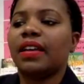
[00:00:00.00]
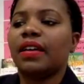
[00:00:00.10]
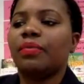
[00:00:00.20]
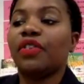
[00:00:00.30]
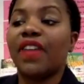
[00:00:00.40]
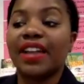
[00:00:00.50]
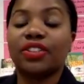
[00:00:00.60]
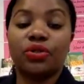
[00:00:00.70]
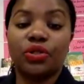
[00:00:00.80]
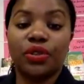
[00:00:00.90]
provide
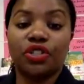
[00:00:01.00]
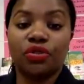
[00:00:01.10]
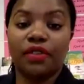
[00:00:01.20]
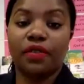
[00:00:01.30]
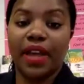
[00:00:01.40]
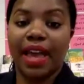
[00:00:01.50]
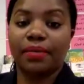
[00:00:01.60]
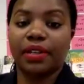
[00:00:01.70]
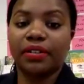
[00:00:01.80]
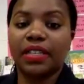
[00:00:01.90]
students with a short
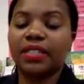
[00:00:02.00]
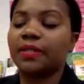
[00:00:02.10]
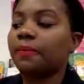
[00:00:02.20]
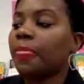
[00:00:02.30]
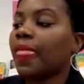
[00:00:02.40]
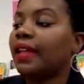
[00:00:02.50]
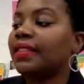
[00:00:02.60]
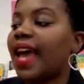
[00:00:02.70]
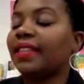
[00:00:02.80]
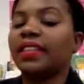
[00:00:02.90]
vocabulary list,
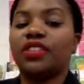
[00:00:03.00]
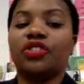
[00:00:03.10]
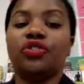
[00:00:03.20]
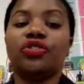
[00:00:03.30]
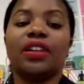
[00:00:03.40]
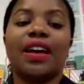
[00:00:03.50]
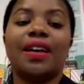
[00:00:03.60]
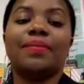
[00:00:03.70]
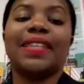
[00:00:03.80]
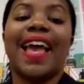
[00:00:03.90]
that list usually
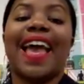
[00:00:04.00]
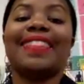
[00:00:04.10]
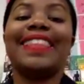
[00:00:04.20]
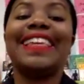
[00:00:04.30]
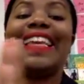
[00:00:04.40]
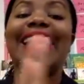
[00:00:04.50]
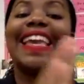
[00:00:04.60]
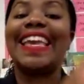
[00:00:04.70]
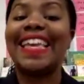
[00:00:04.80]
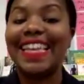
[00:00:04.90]
comes at the
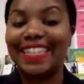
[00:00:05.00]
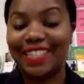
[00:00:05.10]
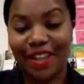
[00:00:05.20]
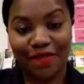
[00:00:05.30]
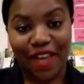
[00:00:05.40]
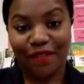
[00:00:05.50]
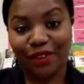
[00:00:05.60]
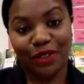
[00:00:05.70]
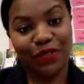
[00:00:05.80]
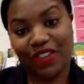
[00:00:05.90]
end of that
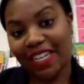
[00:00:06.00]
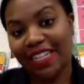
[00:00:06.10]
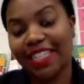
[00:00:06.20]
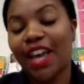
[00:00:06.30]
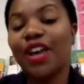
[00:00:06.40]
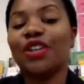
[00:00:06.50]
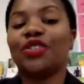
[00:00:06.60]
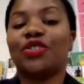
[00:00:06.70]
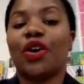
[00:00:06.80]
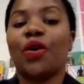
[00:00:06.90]
first phase.
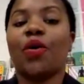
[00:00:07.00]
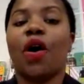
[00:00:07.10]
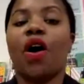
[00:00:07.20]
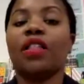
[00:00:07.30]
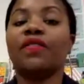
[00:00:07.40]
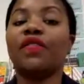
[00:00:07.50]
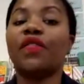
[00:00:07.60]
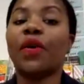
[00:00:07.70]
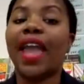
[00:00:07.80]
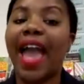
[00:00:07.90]
So all of the
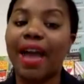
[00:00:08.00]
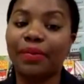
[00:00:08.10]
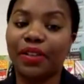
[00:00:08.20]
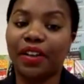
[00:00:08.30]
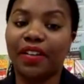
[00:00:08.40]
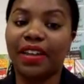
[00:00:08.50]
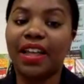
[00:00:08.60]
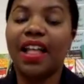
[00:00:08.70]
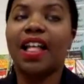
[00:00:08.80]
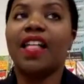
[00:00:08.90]
vocabulary
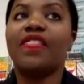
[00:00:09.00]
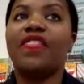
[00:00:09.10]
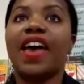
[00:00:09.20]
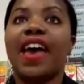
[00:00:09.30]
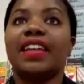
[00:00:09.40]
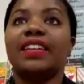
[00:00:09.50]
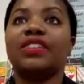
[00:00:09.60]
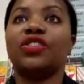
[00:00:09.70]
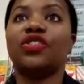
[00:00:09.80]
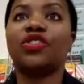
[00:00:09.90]
that is
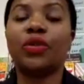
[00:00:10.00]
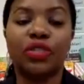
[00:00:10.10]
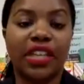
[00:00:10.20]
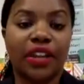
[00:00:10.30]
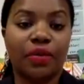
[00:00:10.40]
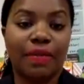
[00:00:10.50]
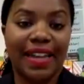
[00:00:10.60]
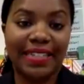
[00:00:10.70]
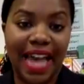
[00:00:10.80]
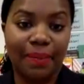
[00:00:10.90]
associated with my
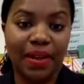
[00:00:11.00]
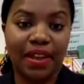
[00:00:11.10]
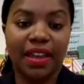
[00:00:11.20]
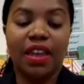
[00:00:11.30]
topic,